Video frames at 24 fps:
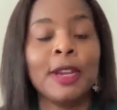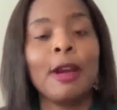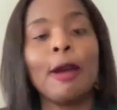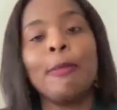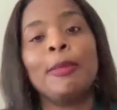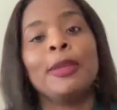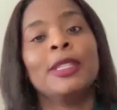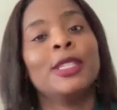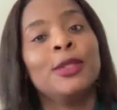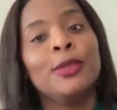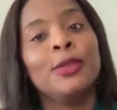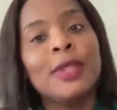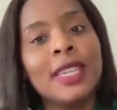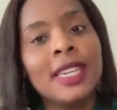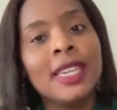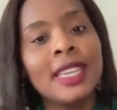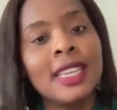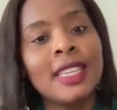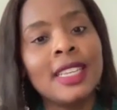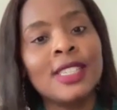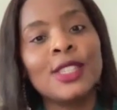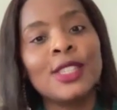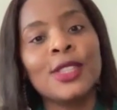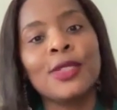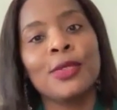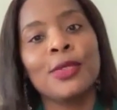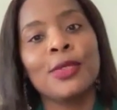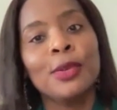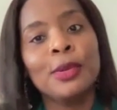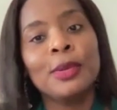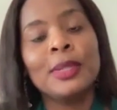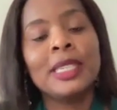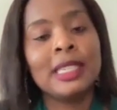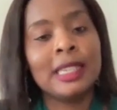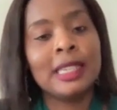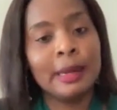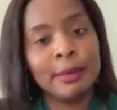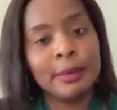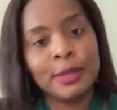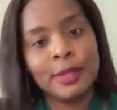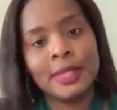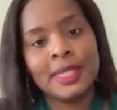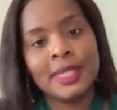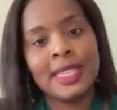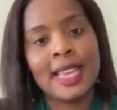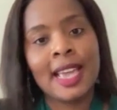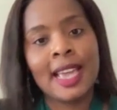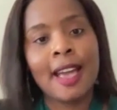opportunities through
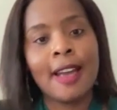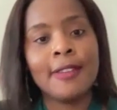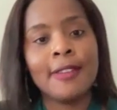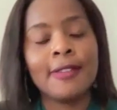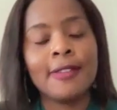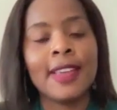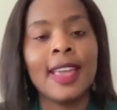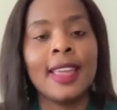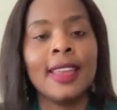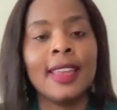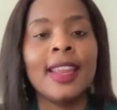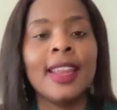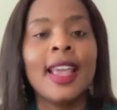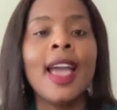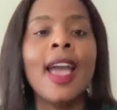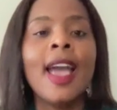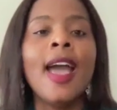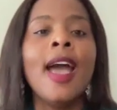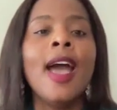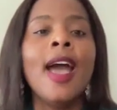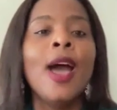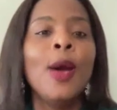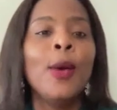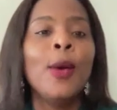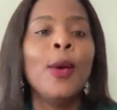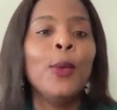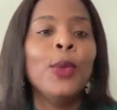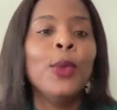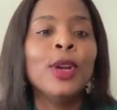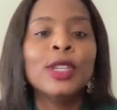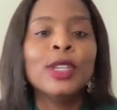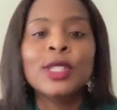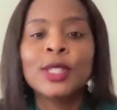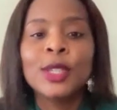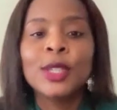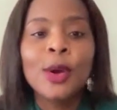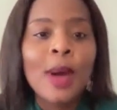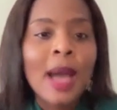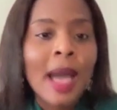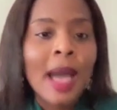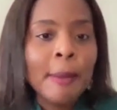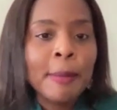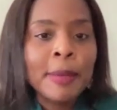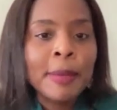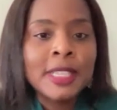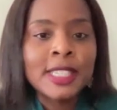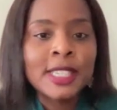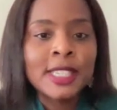TWCF. And we're so
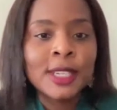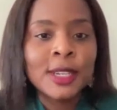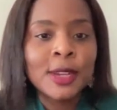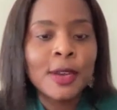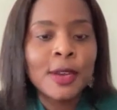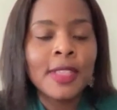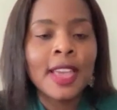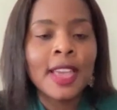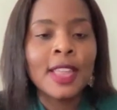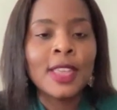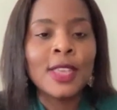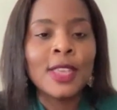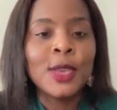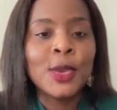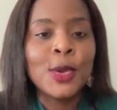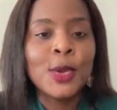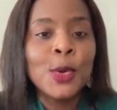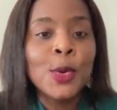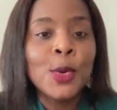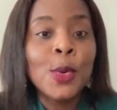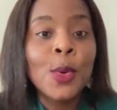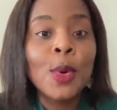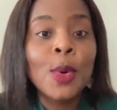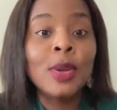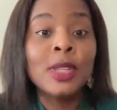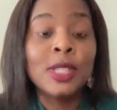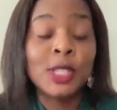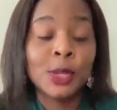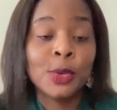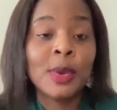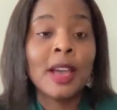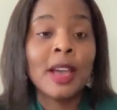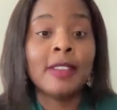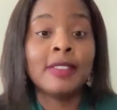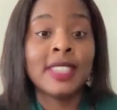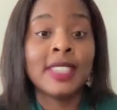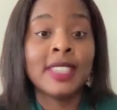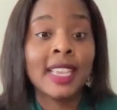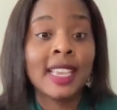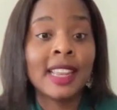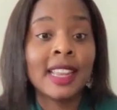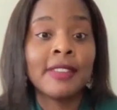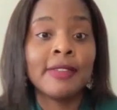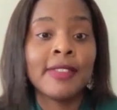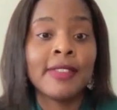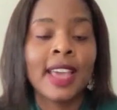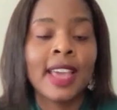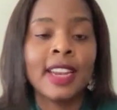happy to know that you too have taken
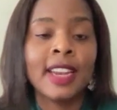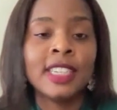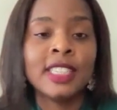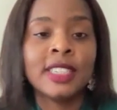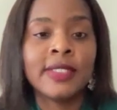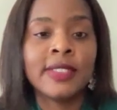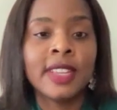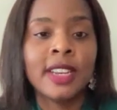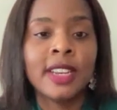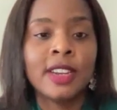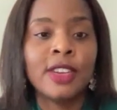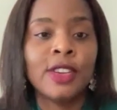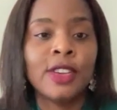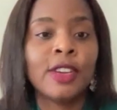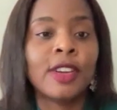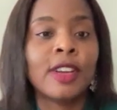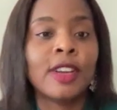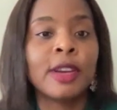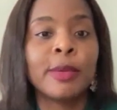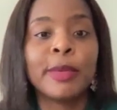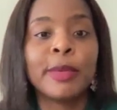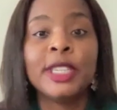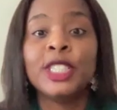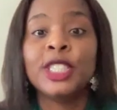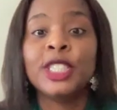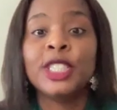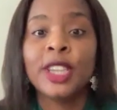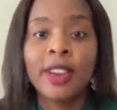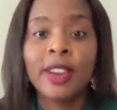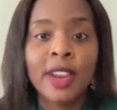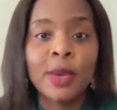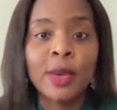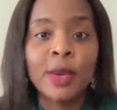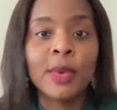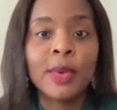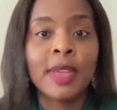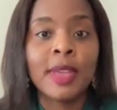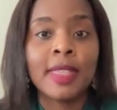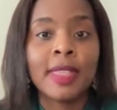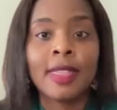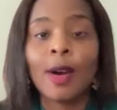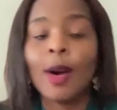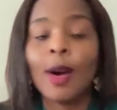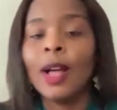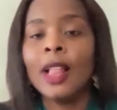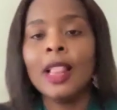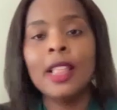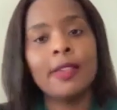advantage of it, and you're going to be sharing with
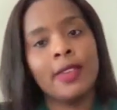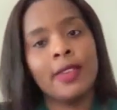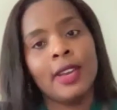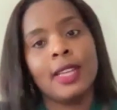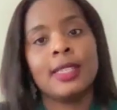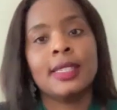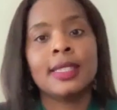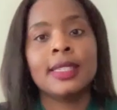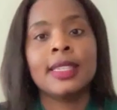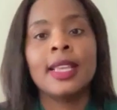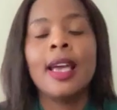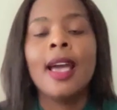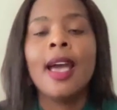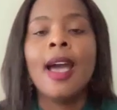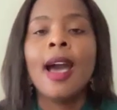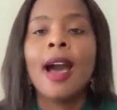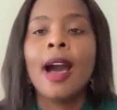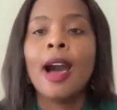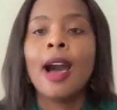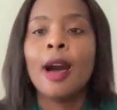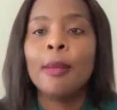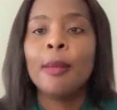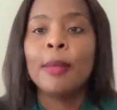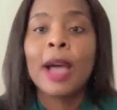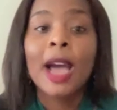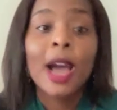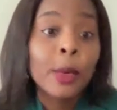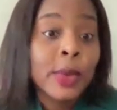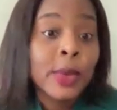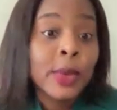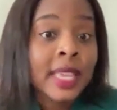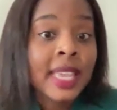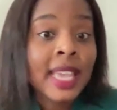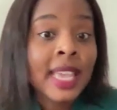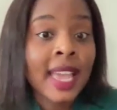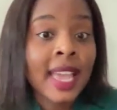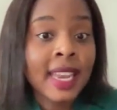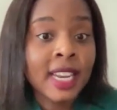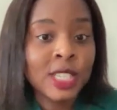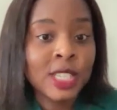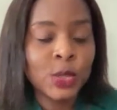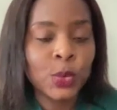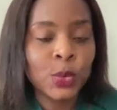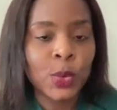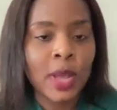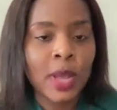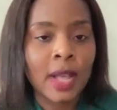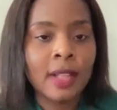all of us how we can
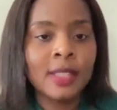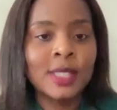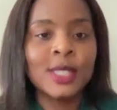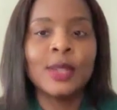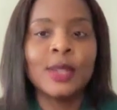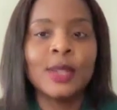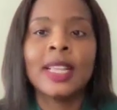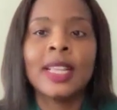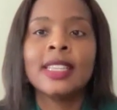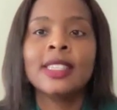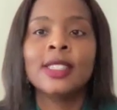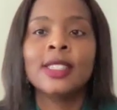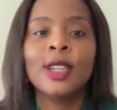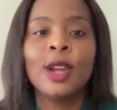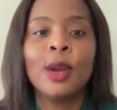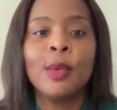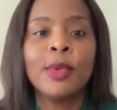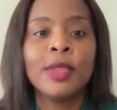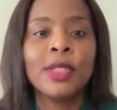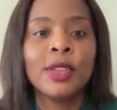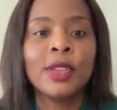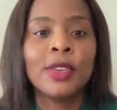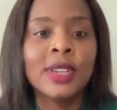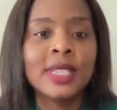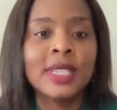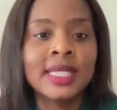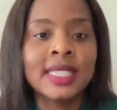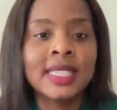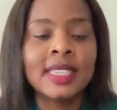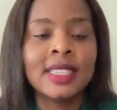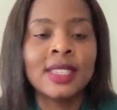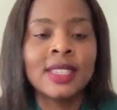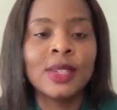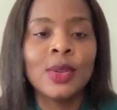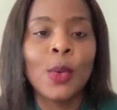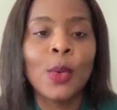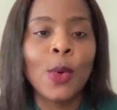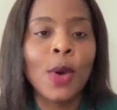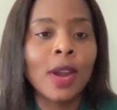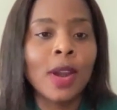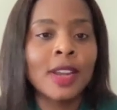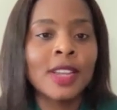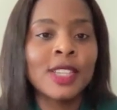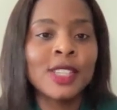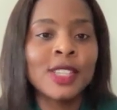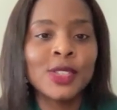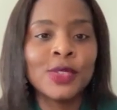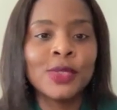as well. So let's start with Kristen.
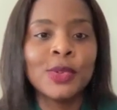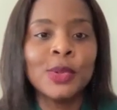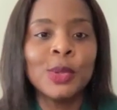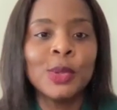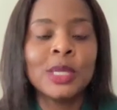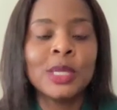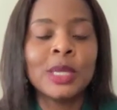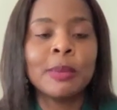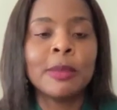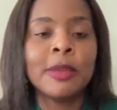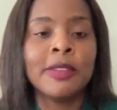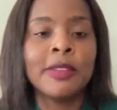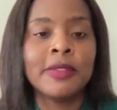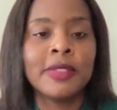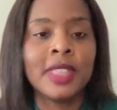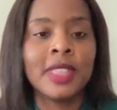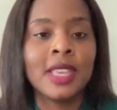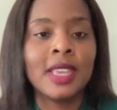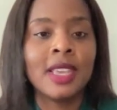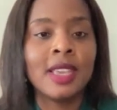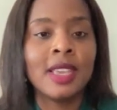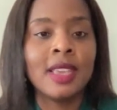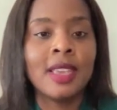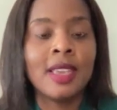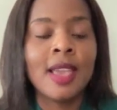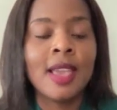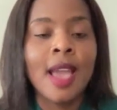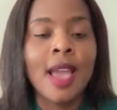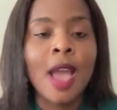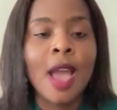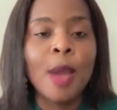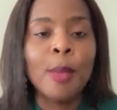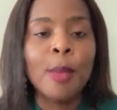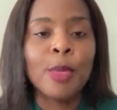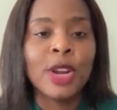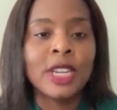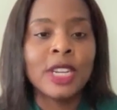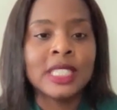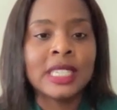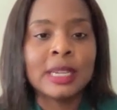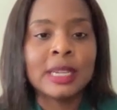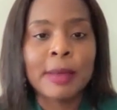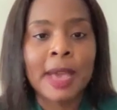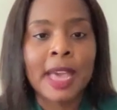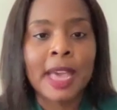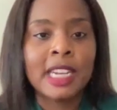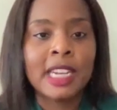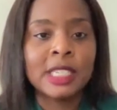Walk us through some of the project
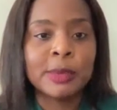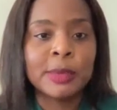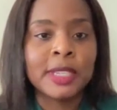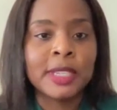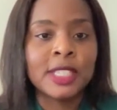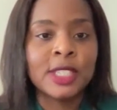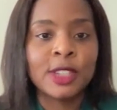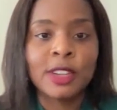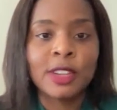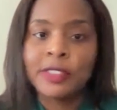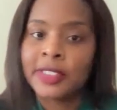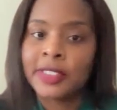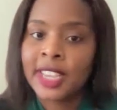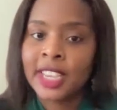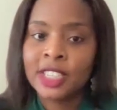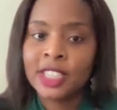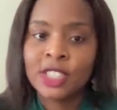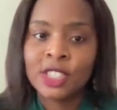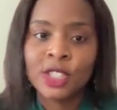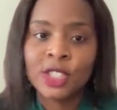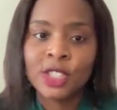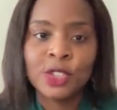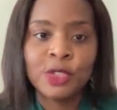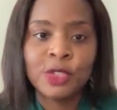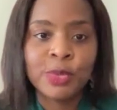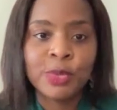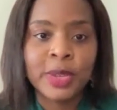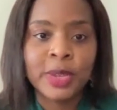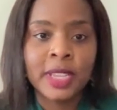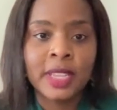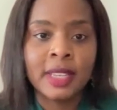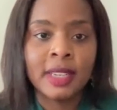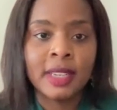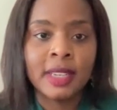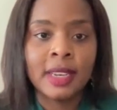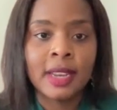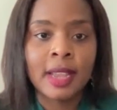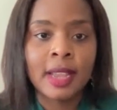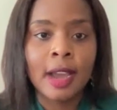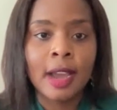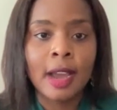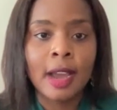management certifications you've been